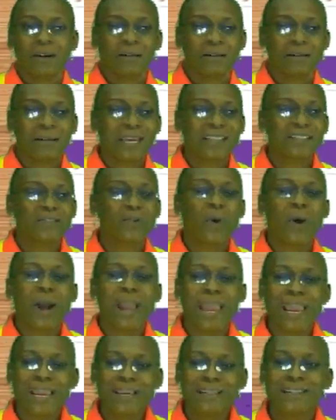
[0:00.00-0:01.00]
There's no
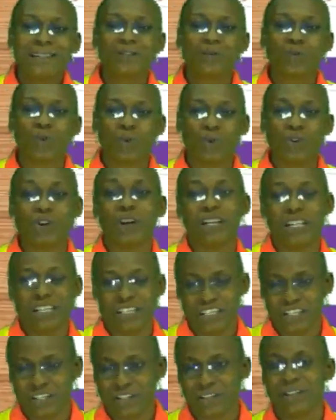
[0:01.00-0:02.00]
end to
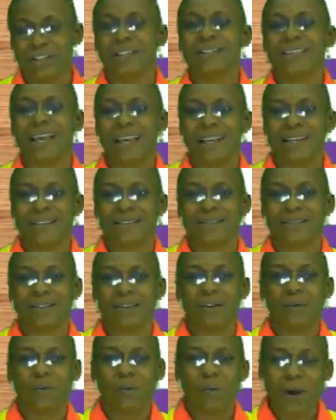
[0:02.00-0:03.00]
knowledge in science.
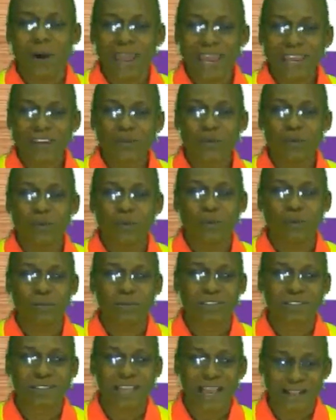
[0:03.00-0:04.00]
Where you
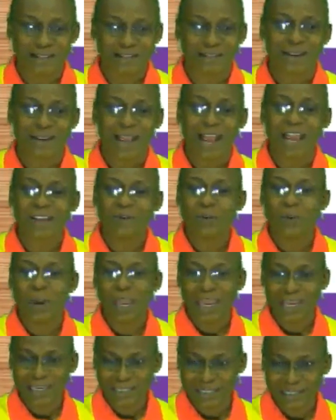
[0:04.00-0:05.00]
start and you
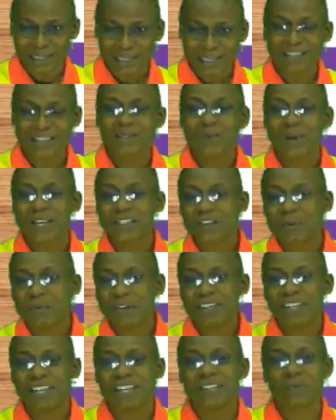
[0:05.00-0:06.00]
end is where
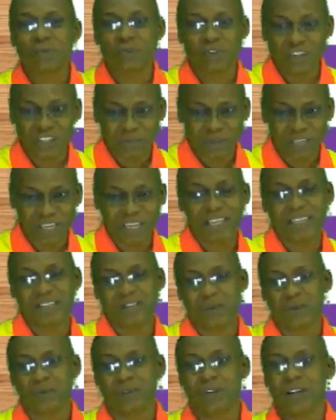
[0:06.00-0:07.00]
somebody else will just begin
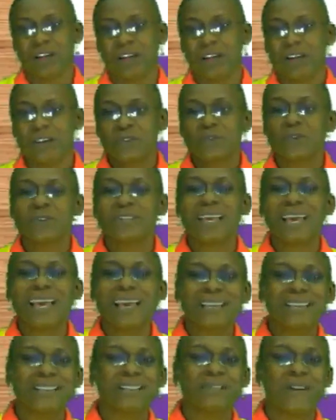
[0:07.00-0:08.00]
his own. So
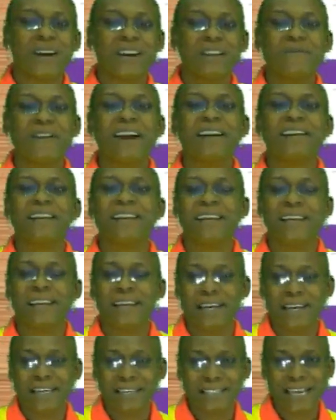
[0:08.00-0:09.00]
science is very, very
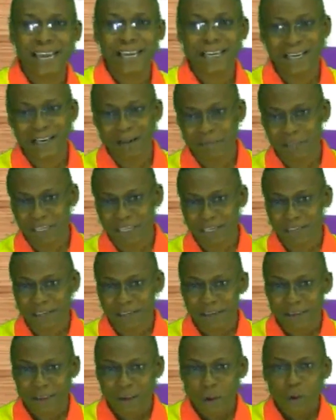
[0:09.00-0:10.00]
dynamic.
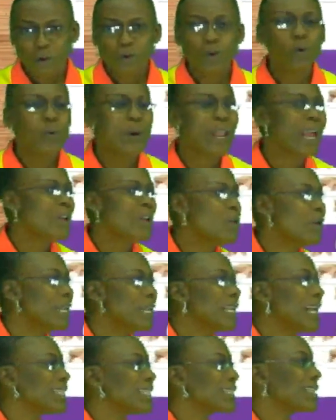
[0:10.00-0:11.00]
So we are
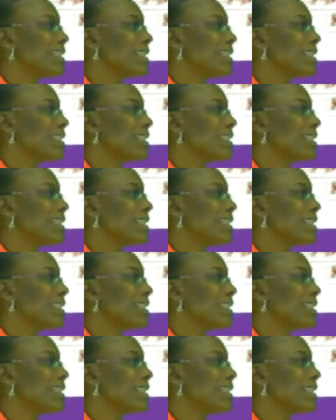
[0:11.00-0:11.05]
looking at